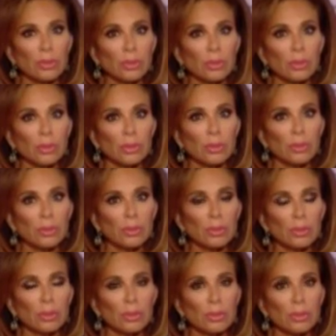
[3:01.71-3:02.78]

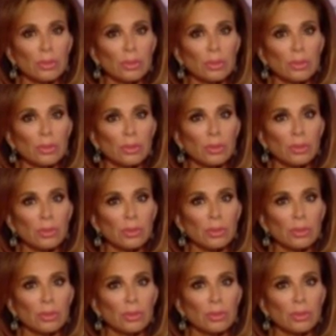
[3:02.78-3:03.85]

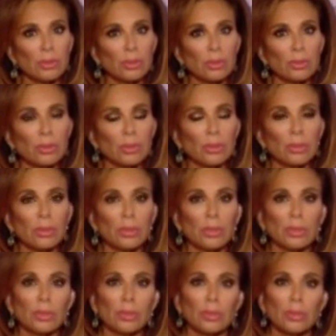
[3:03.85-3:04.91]

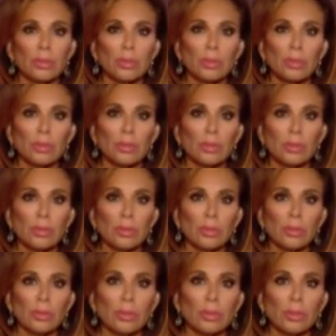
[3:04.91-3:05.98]

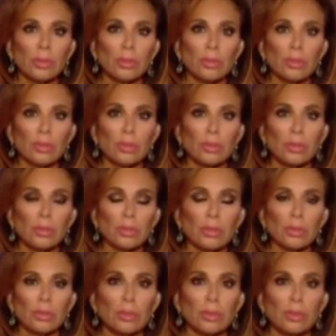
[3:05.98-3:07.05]

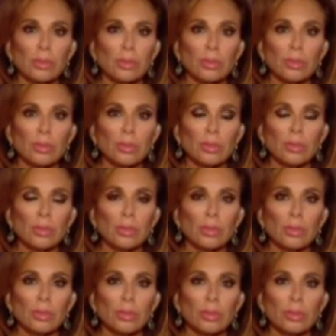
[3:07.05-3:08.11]

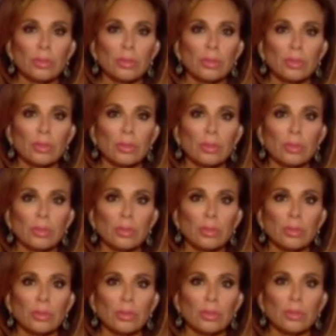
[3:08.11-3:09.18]

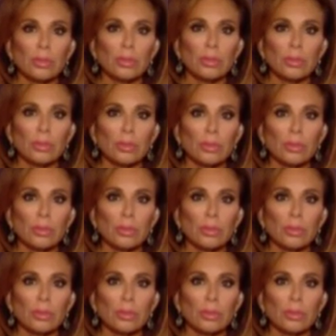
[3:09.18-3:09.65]
The person shown says nothing.